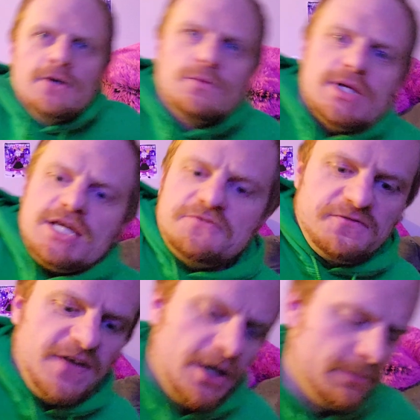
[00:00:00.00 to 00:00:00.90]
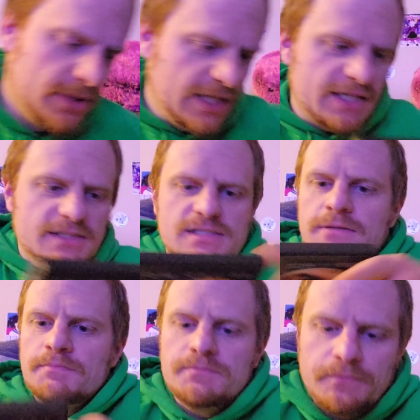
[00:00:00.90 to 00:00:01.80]
when he filmed this.
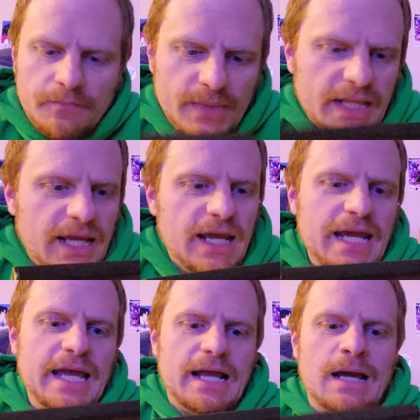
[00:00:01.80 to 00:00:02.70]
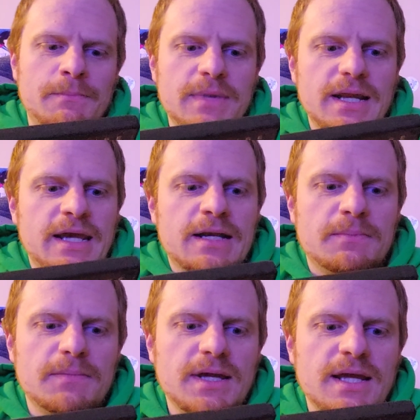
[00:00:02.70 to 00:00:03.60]

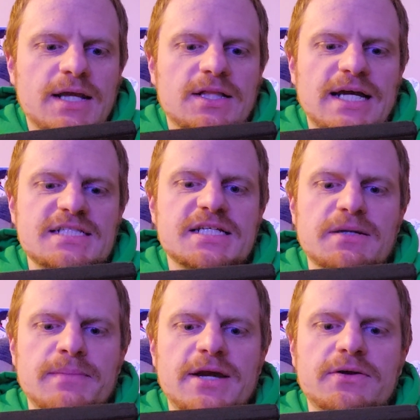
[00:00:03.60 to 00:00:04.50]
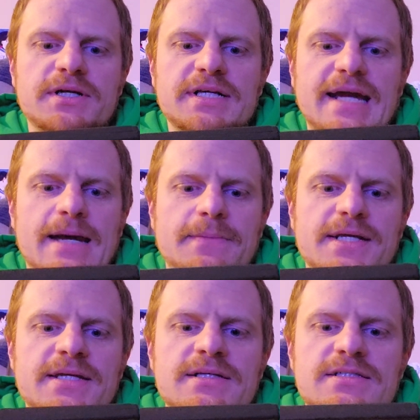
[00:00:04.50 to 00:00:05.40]
A classic American
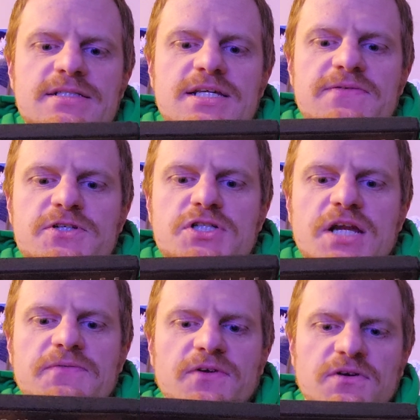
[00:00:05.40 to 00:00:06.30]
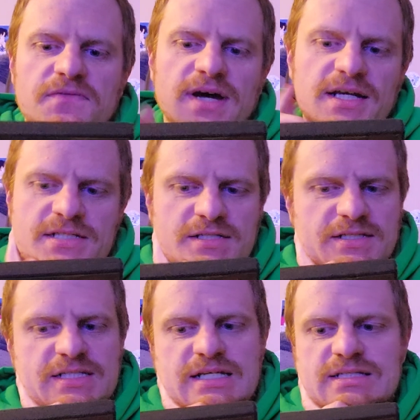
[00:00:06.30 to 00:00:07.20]
comedy, Stephen Schaefer of Us
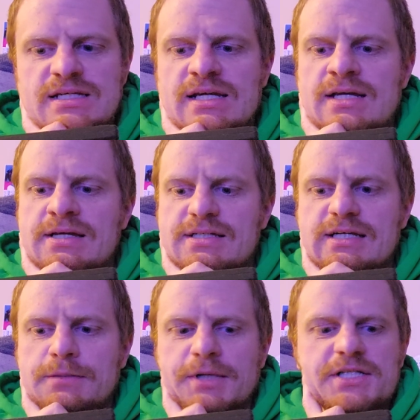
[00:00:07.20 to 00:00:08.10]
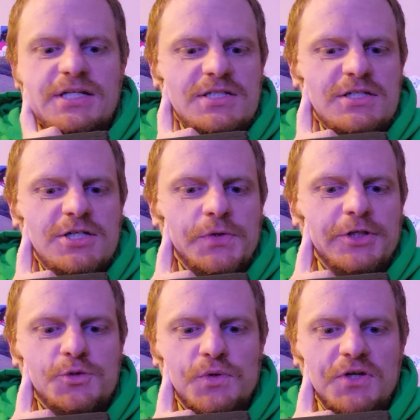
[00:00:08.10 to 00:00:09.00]
says, celebrates its
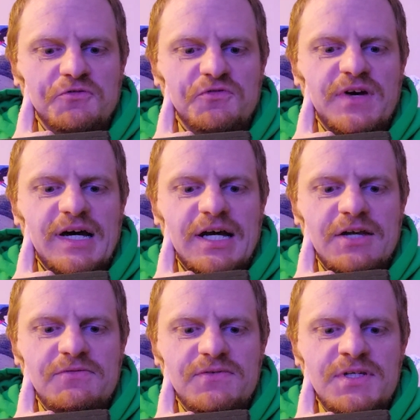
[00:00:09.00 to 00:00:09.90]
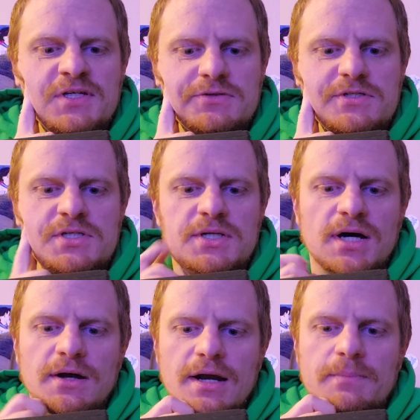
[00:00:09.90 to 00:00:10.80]
enduring 25 years
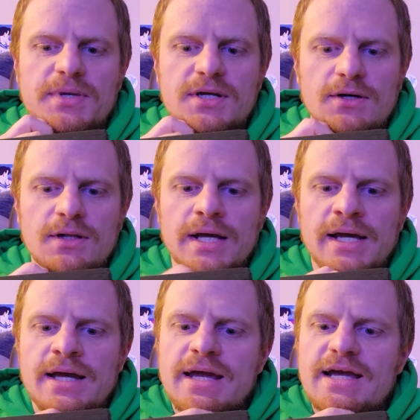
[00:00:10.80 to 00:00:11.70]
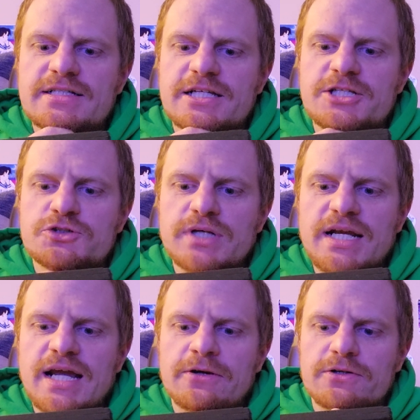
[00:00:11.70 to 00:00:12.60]
young appeal. As a
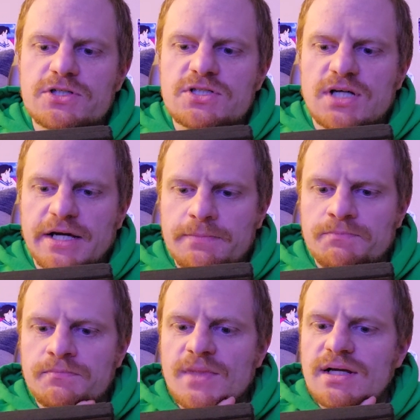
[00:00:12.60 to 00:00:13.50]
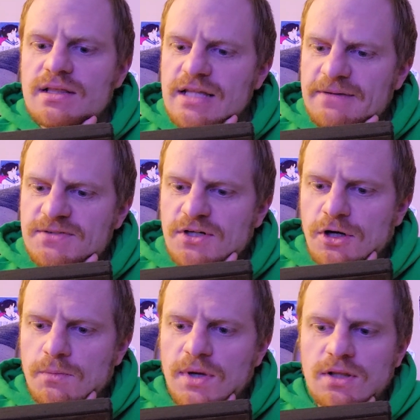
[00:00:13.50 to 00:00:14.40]
straight arrow son, left
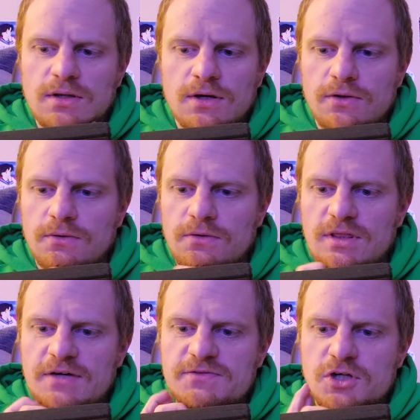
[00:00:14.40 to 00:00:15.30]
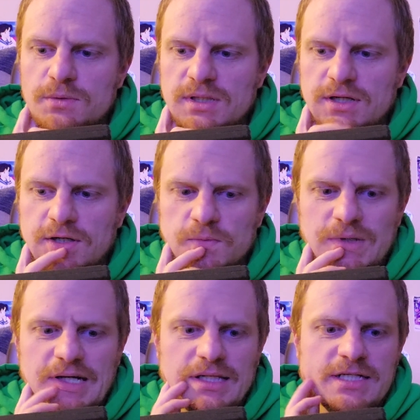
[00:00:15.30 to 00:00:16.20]
home alone
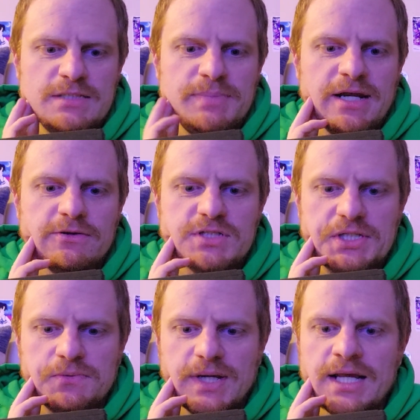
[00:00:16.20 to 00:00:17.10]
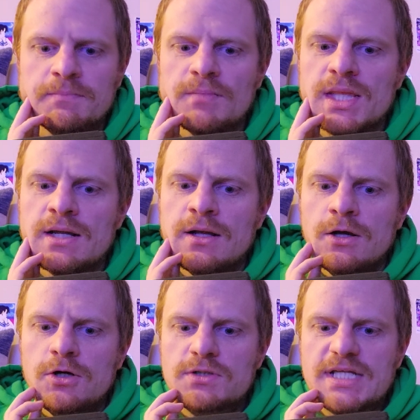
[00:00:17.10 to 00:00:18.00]
while his parents are away,
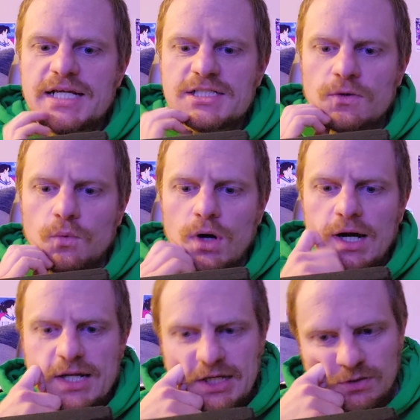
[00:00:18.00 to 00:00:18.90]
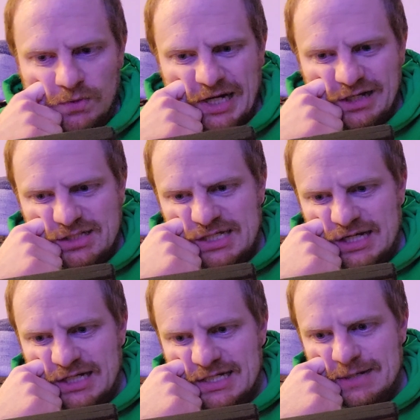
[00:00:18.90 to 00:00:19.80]
who takes a walk on the wild
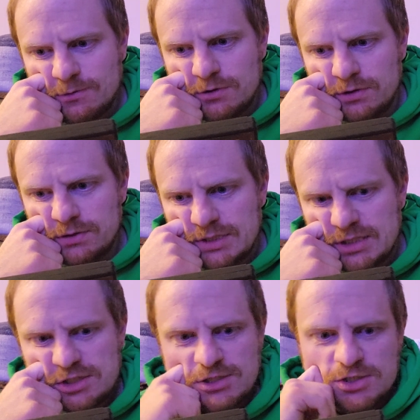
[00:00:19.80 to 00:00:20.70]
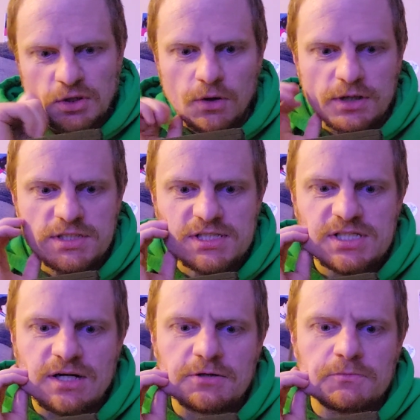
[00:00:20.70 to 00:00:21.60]
side, Tom Cruise soared to
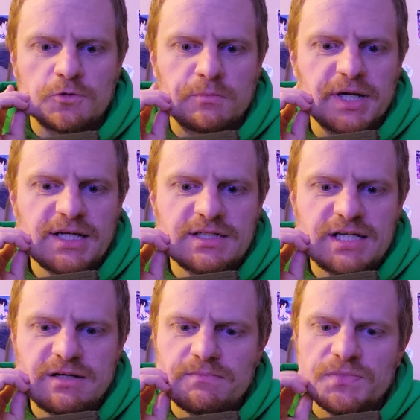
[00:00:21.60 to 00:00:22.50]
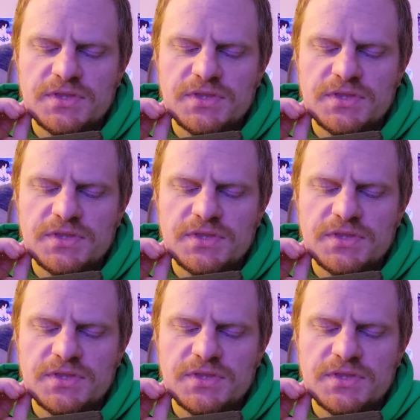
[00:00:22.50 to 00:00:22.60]
stardom. Rebecca De